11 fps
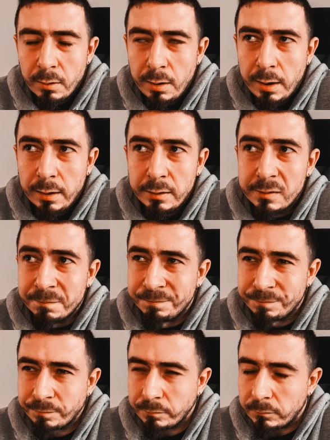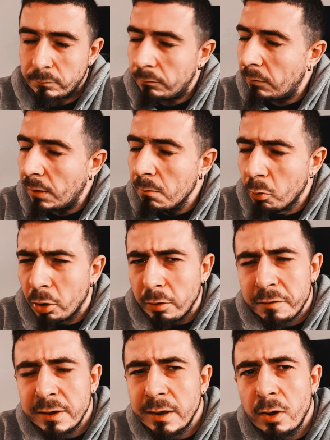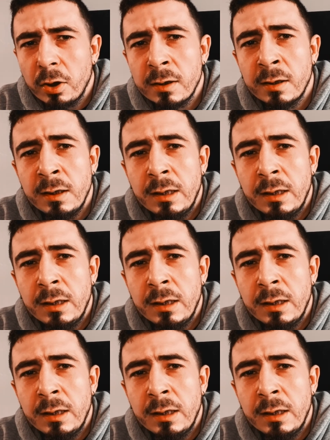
and more often than not,